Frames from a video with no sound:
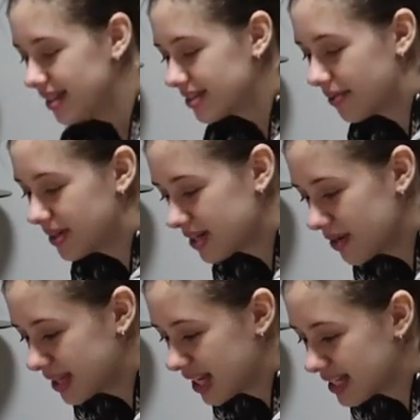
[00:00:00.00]
So I'm gonna
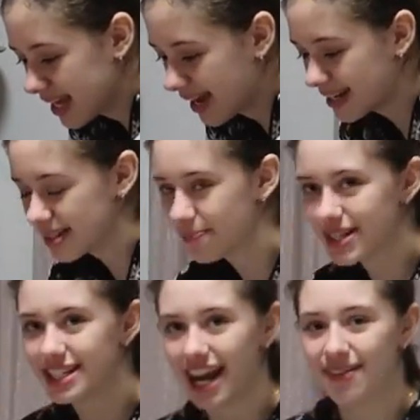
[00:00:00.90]
start with this. I got some
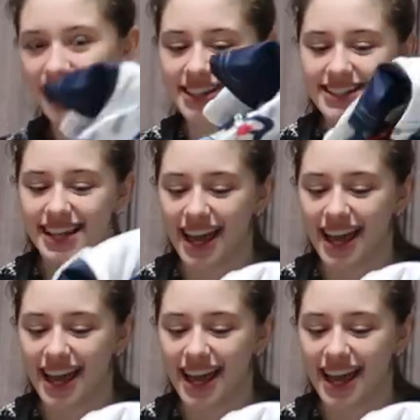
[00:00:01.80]
pajamas,